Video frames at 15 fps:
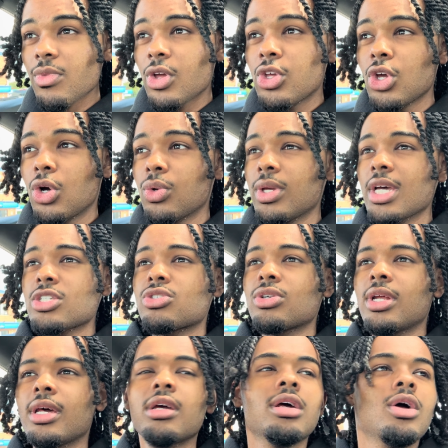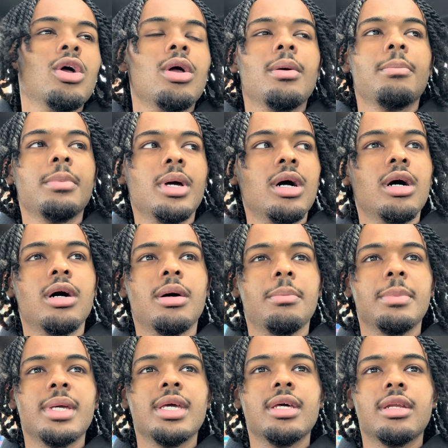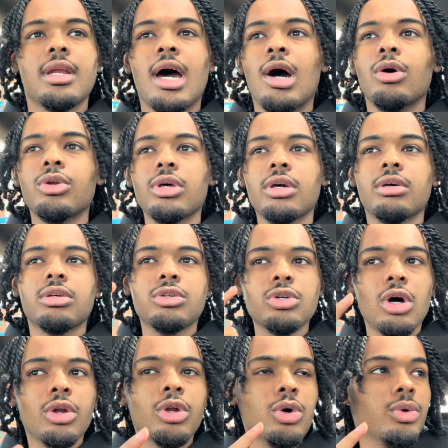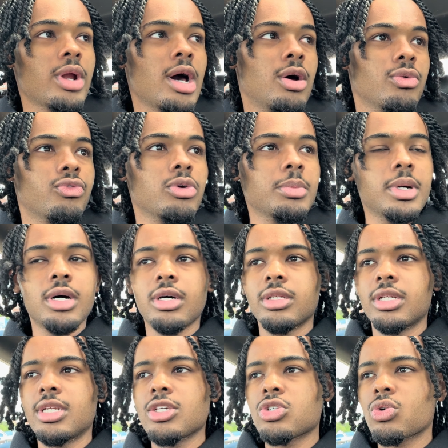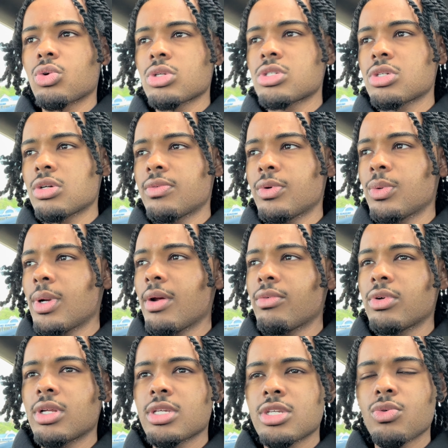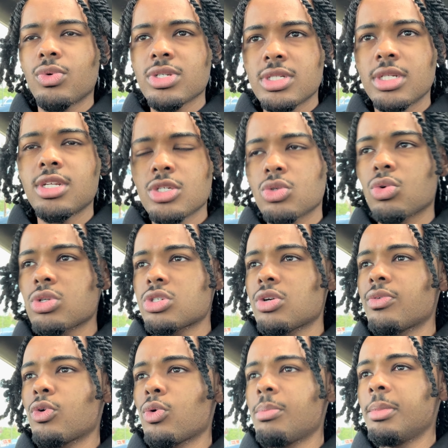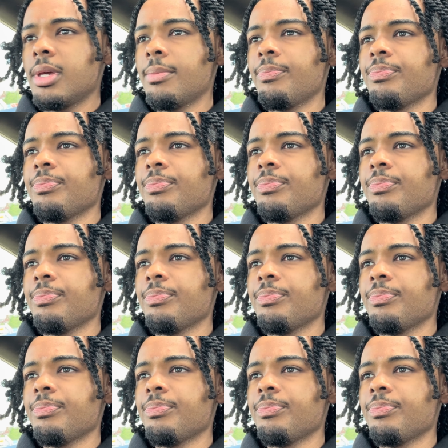Yesterday, me and Naud, y'all know Naud from the Discord server, whatever it is, he runs the Discord server with me.